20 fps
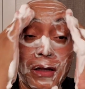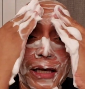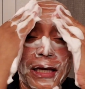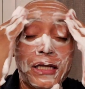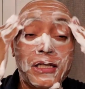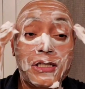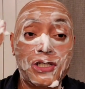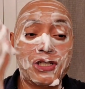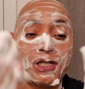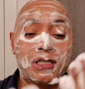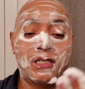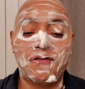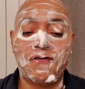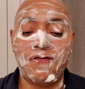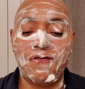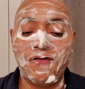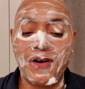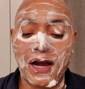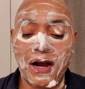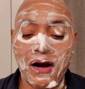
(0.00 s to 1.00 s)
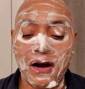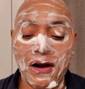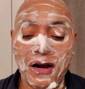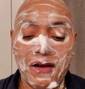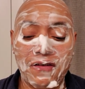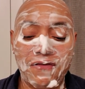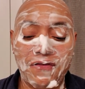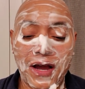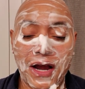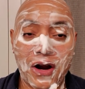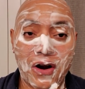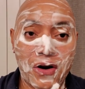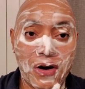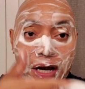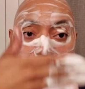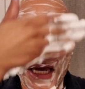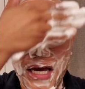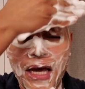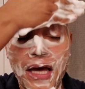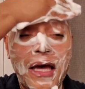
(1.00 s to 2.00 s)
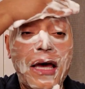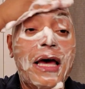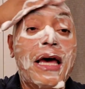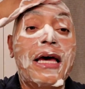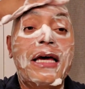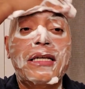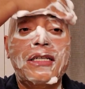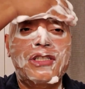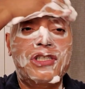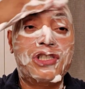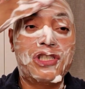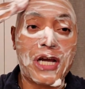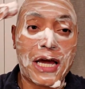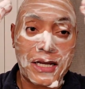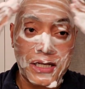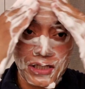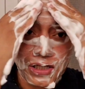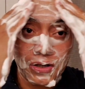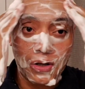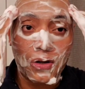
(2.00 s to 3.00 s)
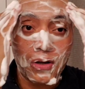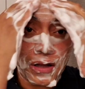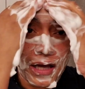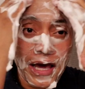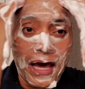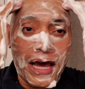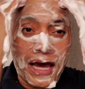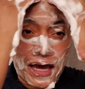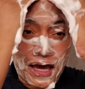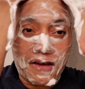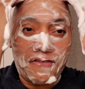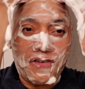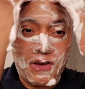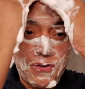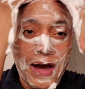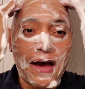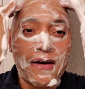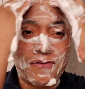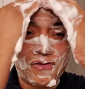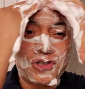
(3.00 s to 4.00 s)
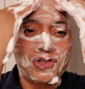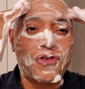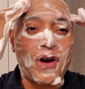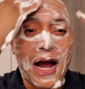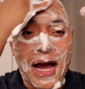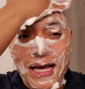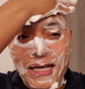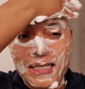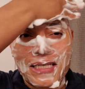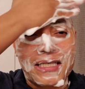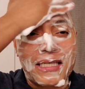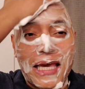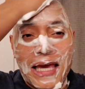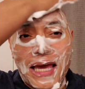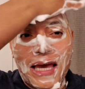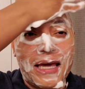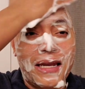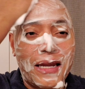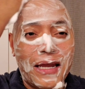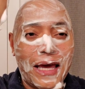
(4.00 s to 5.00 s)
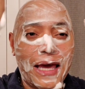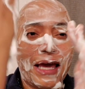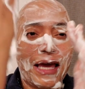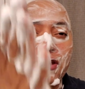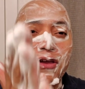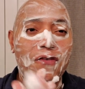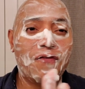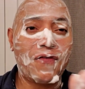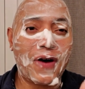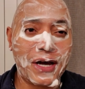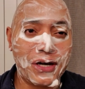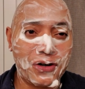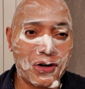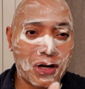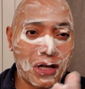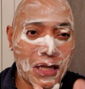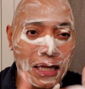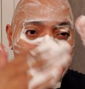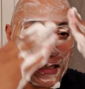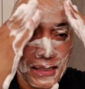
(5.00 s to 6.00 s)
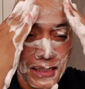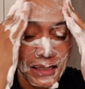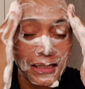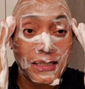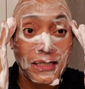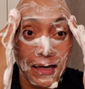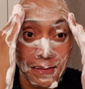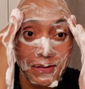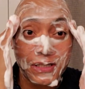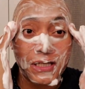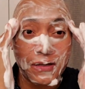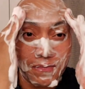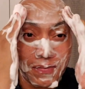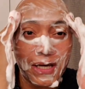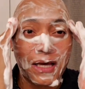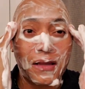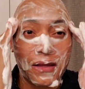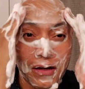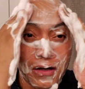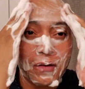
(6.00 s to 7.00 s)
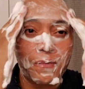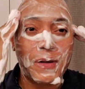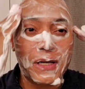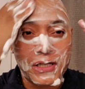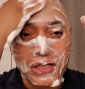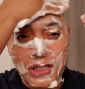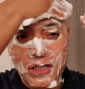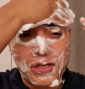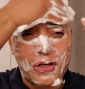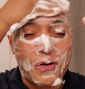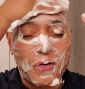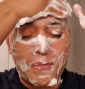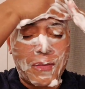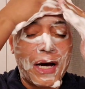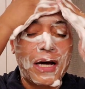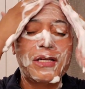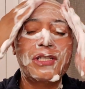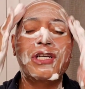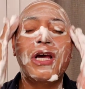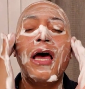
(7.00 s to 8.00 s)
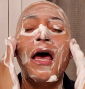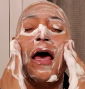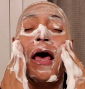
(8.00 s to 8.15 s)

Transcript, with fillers: is just very, very gentle. If you have dry skin and you find your cleansing steps to be a little bit too much,